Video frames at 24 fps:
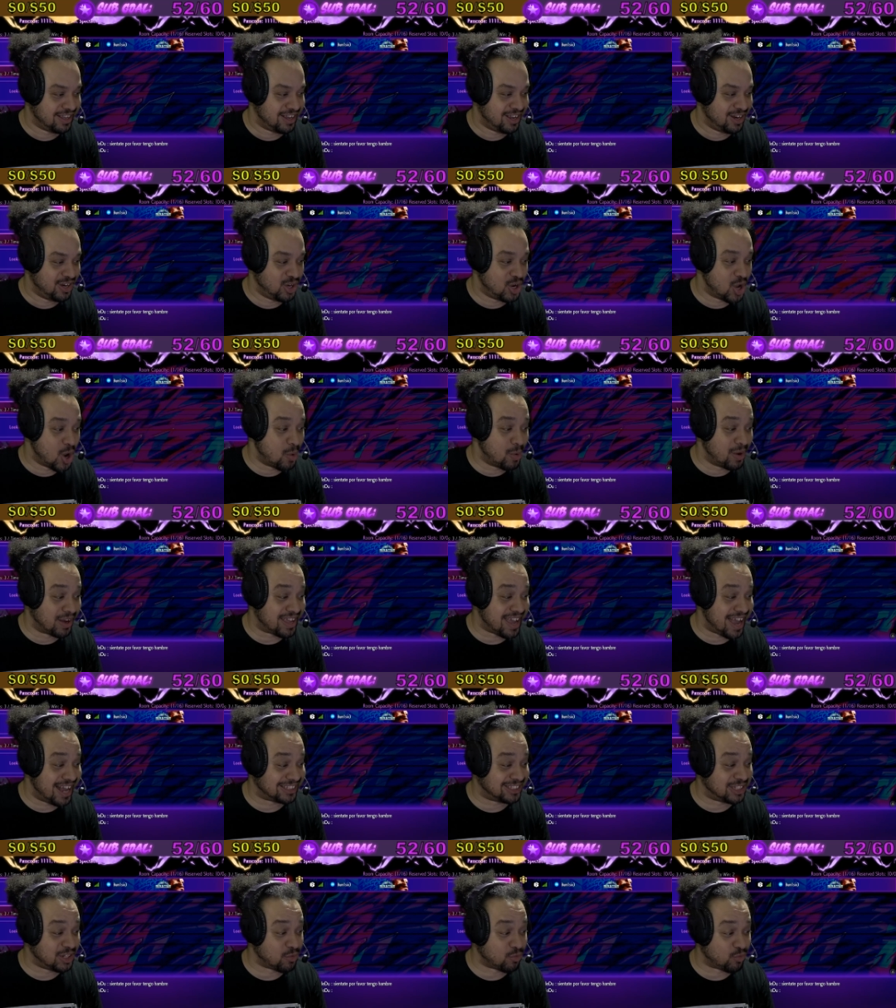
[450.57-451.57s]
Noah
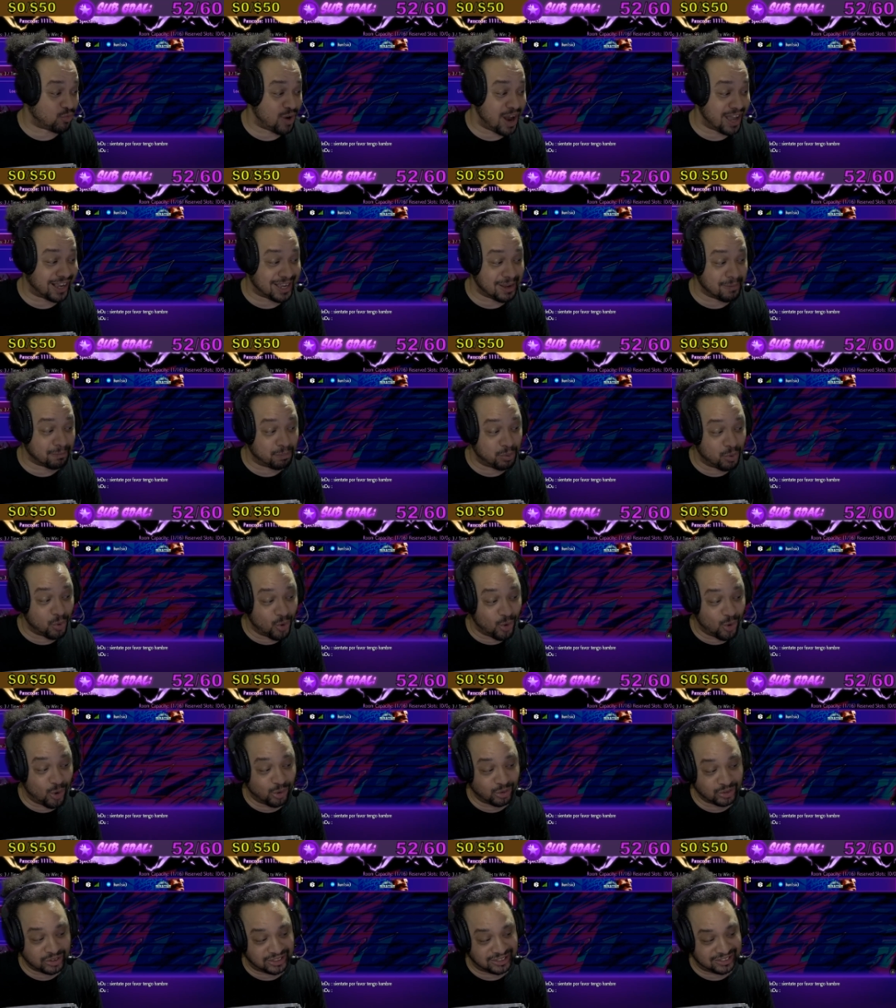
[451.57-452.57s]
catching wrecking
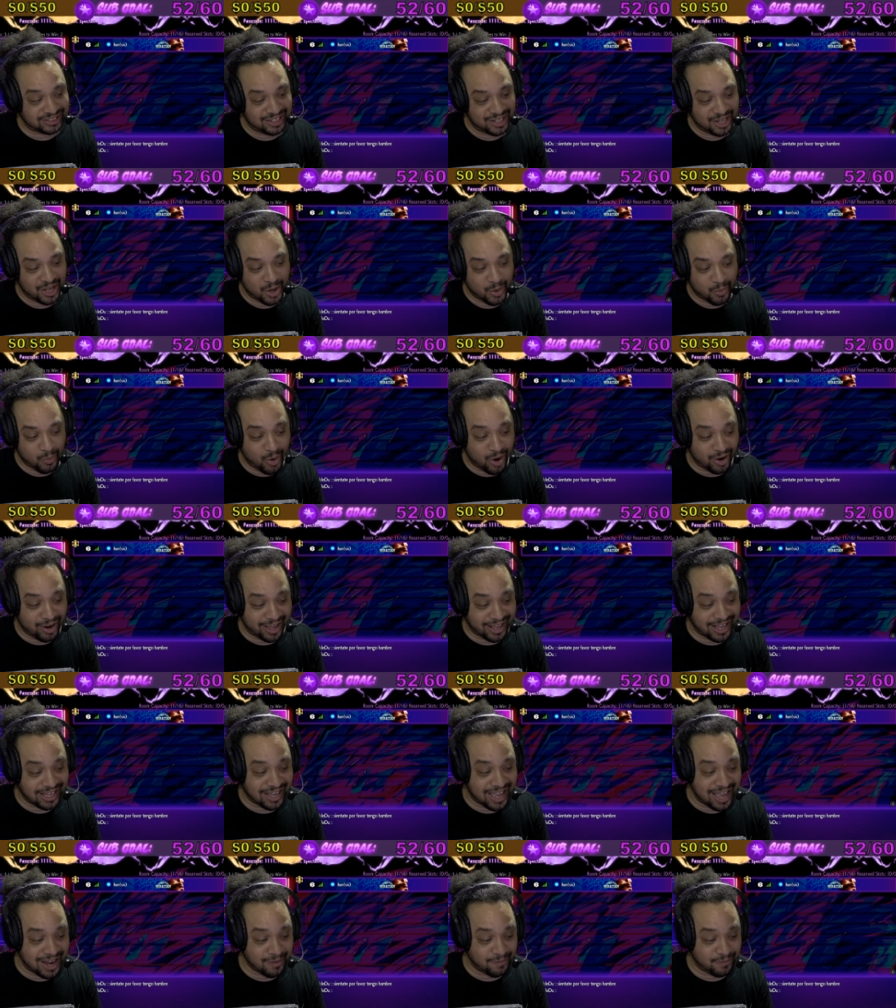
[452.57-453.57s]
pools? What, like he
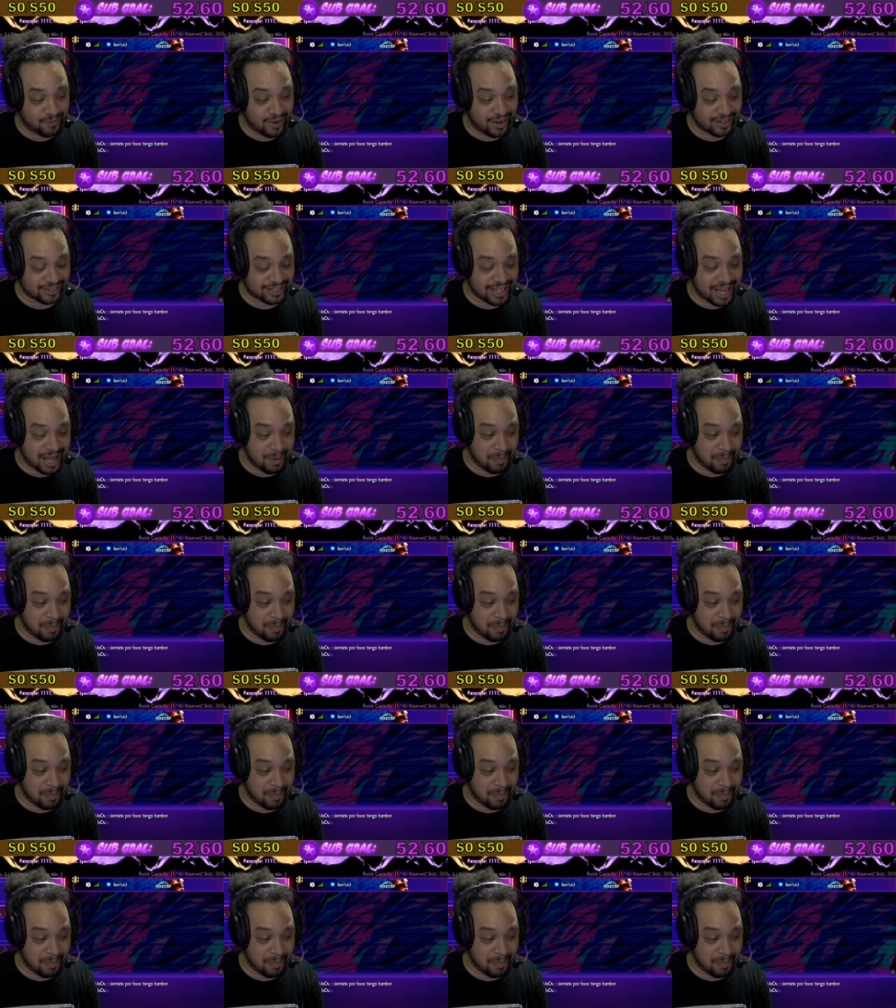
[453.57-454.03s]
getting fucked up?